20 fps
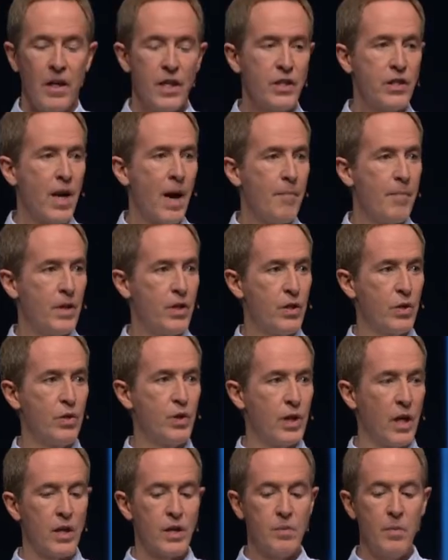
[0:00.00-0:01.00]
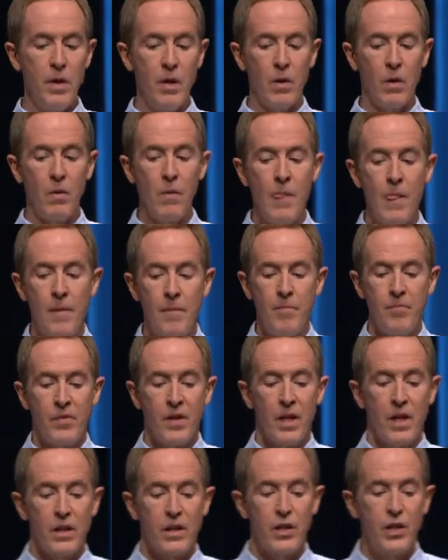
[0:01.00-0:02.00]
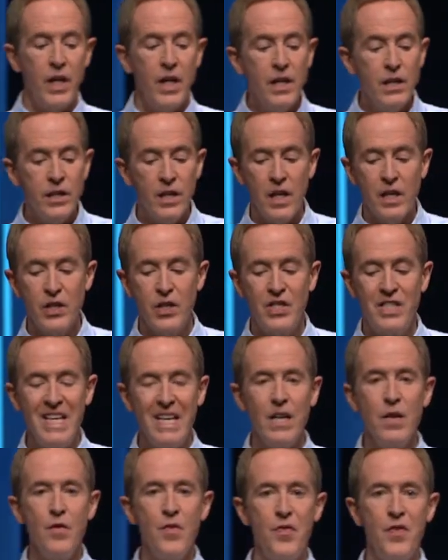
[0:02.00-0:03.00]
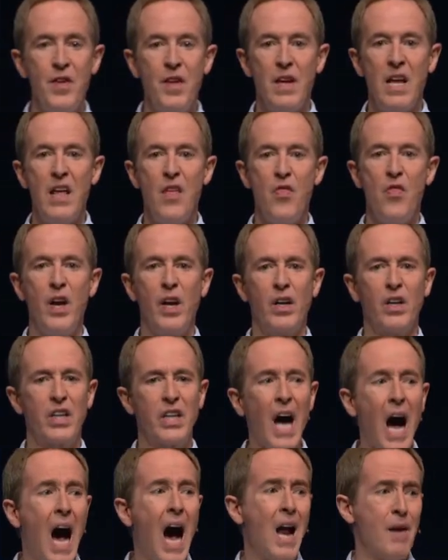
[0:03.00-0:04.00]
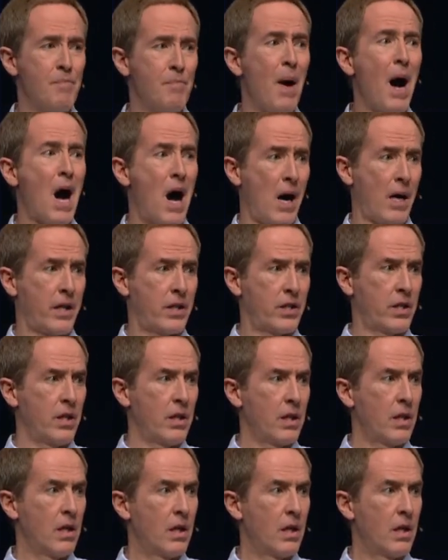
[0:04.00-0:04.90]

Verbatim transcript: let's not be too judgmental, Jesus didn't fit in their God box.